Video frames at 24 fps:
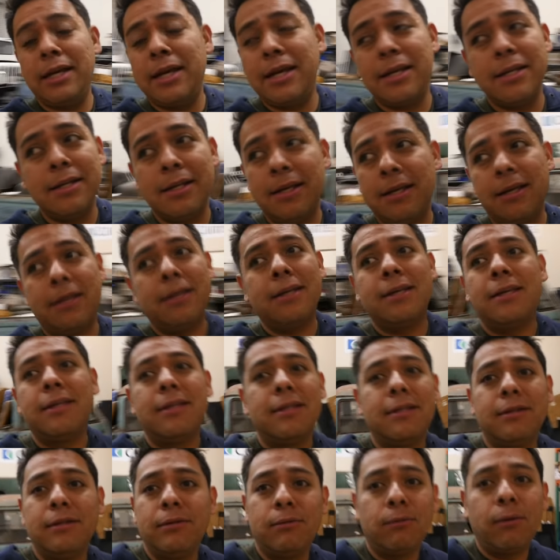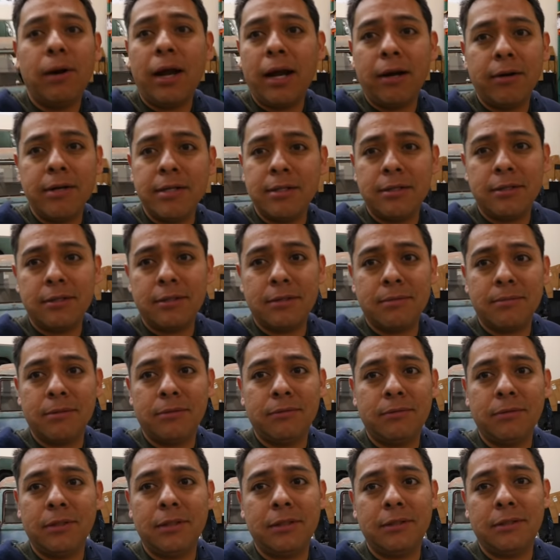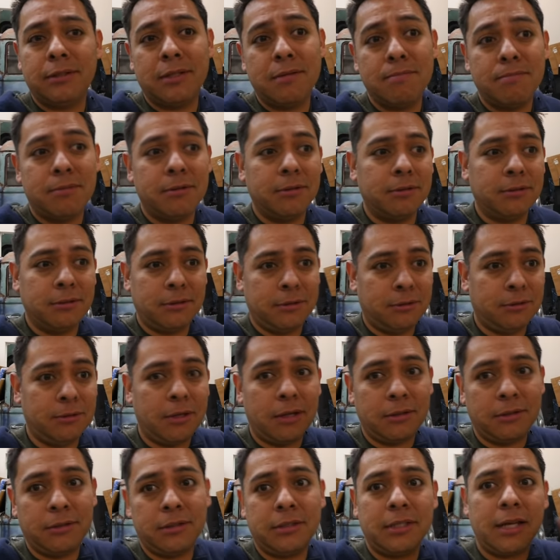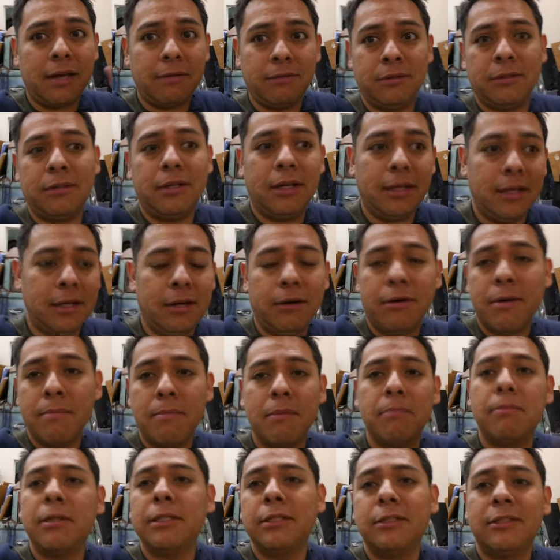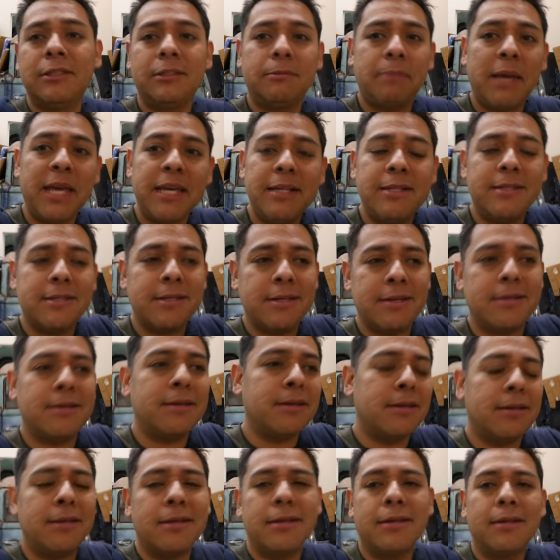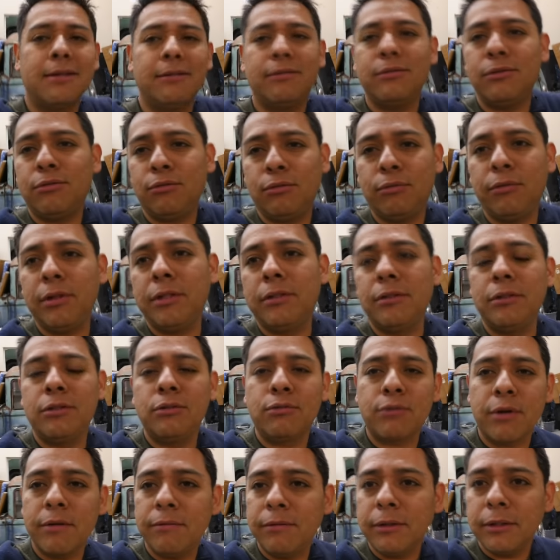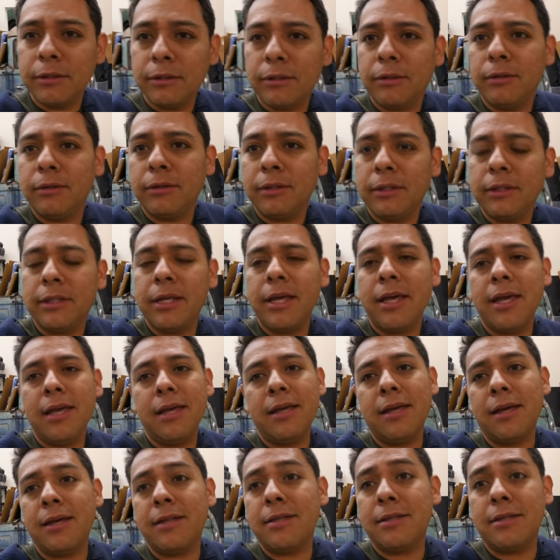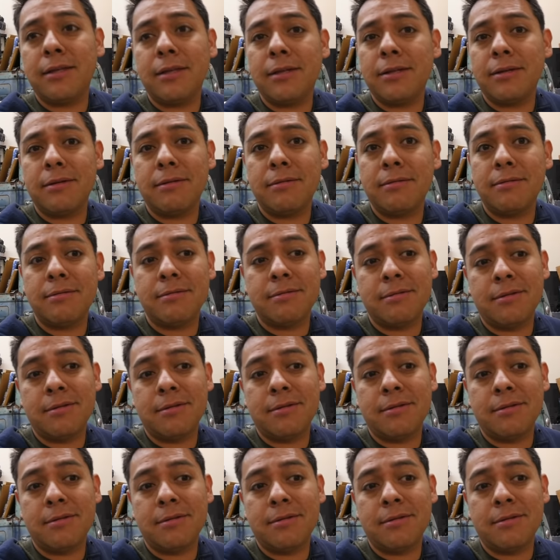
And the wiring system is really simple. It's just, you just have to like crimp a bunch of spades and just redistribute through the thing, and then